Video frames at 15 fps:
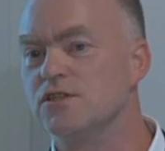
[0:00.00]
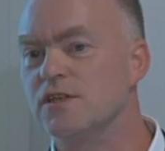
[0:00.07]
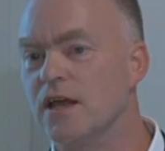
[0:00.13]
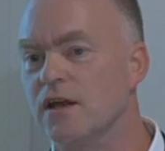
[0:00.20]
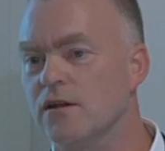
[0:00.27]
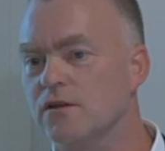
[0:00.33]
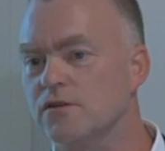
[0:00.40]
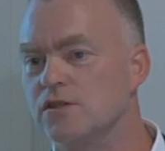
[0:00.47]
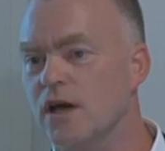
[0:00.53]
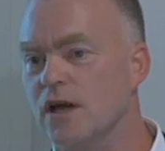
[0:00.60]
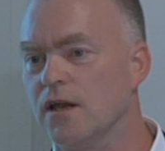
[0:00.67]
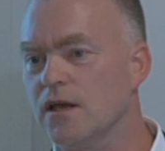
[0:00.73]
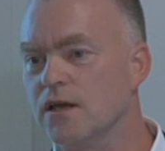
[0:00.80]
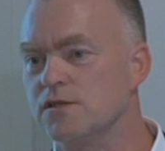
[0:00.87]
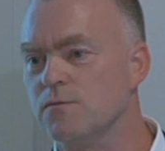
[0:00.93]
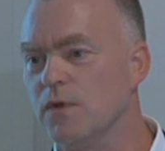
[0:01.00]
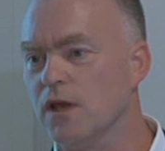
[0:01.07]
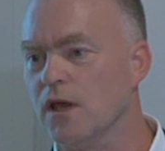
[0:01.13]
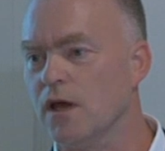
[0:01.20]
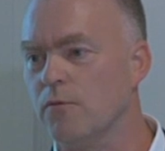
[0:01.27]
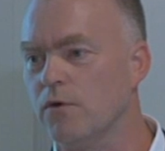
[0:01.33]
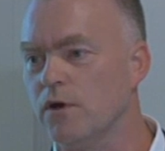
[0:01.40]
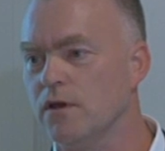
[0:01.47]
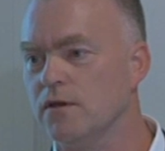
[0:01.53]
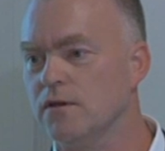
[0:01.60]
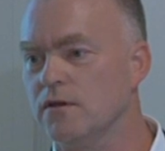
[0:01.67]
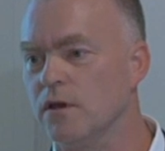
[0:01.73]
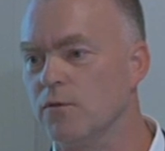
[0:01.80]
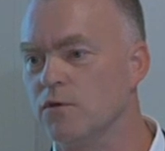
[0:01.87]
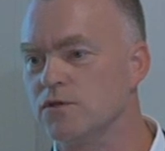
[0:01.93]
standard Scala XML library.
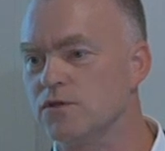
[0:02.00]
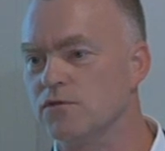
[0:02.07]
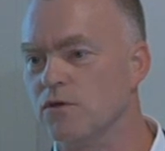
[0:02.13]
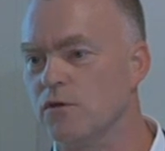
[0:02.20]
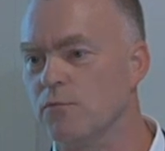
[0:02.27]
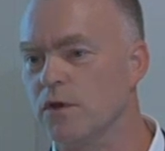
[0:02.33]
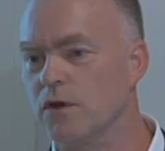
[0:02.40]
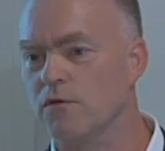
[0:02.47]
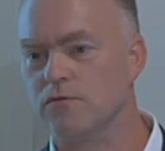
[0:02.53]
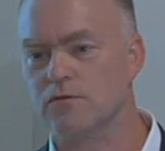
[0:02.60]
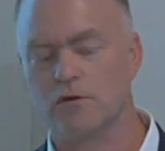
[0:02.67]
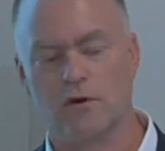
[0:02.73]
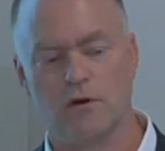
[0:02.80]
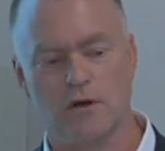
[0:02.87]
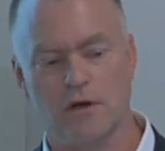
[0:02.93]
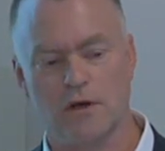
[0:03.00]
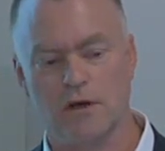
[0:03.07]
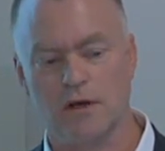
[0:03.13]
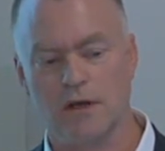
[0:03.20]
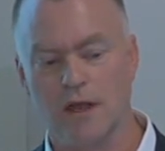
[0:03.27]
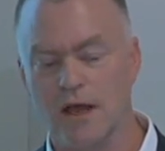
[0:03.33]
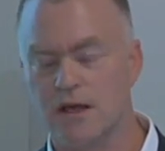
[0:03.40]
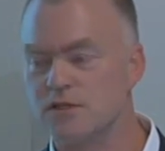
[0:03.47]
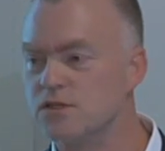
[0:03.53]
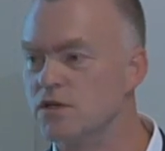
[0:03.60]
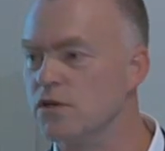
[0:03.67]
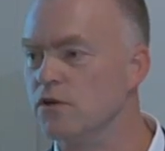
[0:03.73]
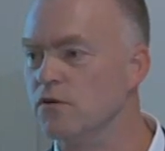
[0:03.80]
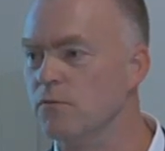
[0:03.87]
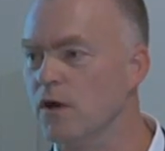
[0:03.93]
That was the topic of talk last
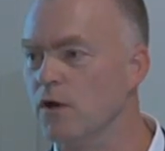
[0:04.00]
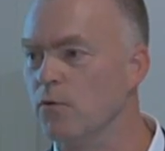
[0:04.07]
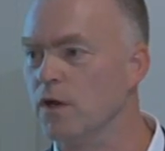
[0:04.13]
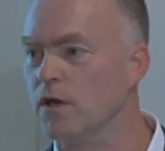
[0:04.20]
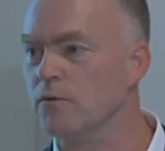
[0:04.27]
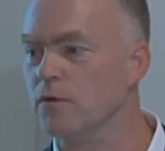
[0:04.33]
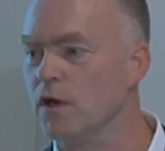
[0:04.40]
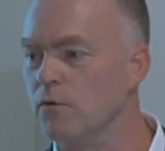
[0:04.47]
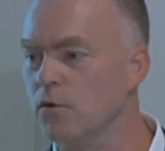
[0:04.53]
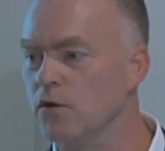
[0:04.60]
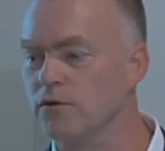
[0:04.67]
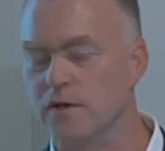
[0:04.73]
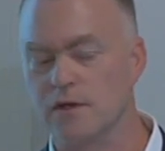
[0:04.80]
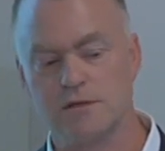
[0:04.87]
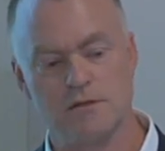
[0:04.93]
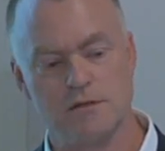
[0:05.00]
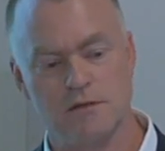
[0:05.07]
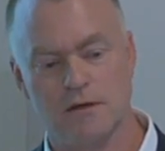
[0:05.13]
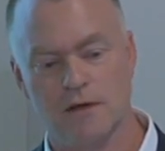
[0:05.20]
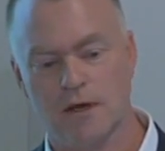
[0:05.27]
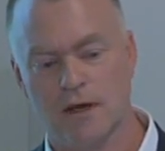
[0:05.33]
year by William Narmontas.